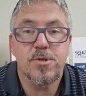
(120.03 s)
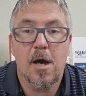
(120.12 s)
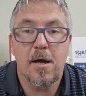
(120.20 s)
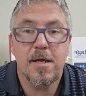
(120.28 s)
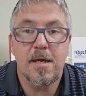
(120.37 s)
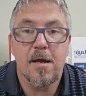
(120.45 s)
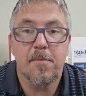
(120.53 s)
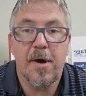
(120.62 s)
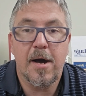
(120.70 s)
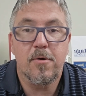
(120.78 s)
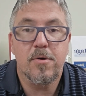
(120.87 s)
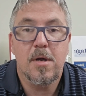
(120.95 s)
talking
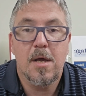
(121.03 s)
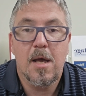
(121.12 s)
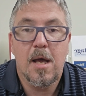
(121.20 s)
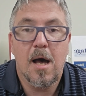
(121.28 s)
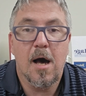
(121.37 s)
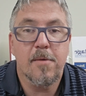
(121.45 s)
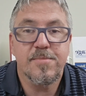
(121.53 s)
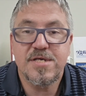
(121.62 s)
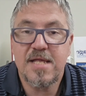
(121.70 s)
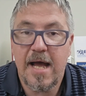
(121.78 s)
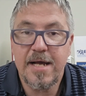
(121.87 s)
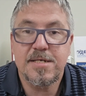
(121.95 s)
about
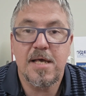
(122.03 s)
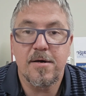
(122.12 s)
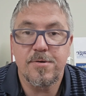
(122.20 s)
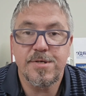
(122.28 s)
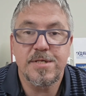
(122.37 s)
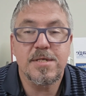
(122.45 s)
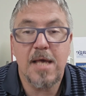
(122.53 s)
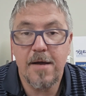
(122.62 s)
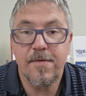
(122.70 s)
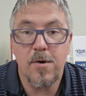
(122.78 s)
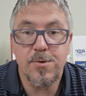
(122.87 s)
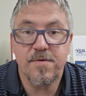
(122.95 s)
stock sales
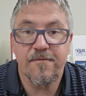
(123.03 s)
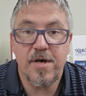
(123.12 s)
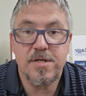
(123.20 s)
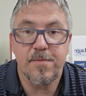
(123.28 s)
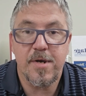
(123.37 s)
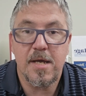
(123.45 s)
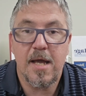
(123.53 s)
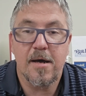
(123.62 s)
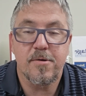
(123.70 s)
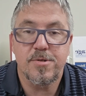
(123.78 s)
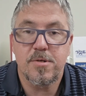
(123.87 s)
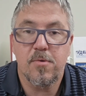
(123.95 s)
inside those investment
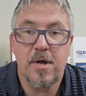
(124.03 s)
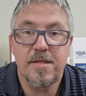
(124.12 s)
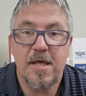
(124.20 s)
accounts, right?